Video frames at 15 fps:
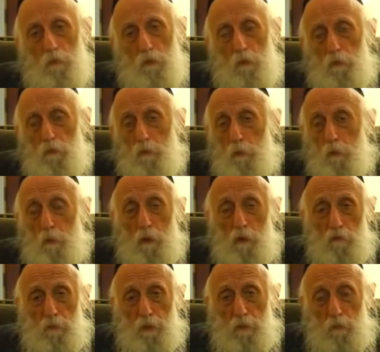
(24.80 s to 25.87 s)
goes through
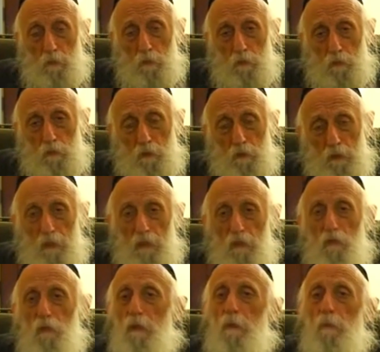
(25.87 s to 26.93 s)
all of my books
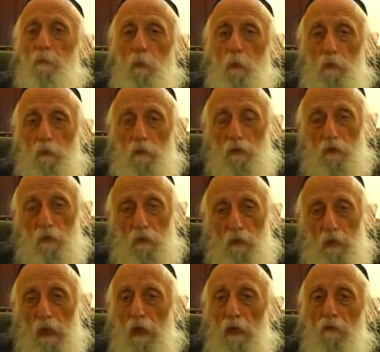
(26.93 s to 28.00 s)
is the
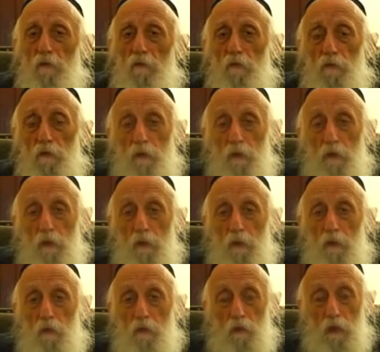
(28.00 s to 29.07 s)
importance of
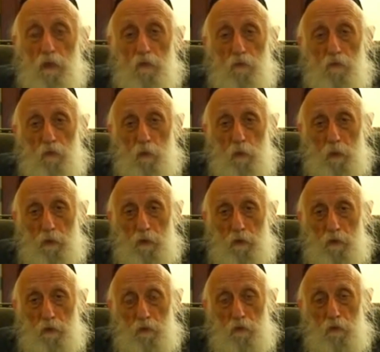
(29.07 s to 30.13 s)

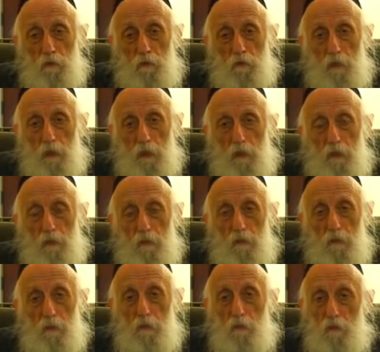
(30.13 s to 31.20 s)
self-awareness
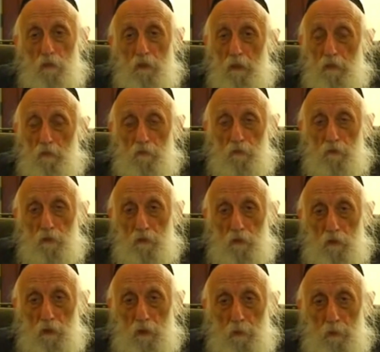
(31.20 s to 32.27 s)
and
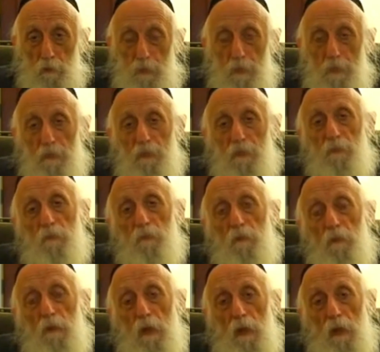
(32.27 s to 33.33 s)
self-esteem.
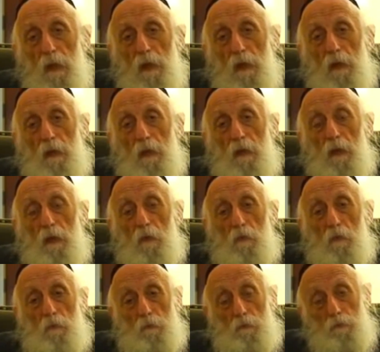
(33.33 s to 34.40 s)

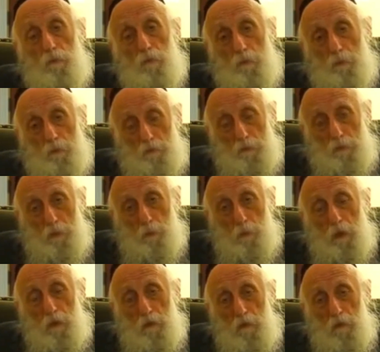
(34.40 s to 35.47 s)
Now, I
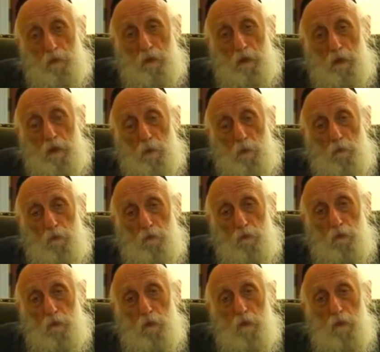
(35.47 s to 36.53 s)
practiced psychiatry for
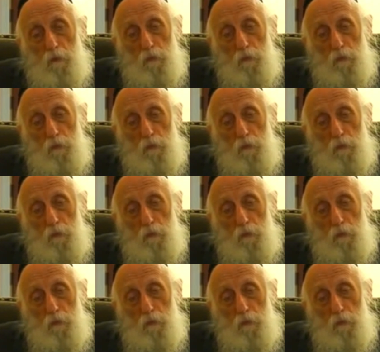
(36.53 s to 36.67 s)
40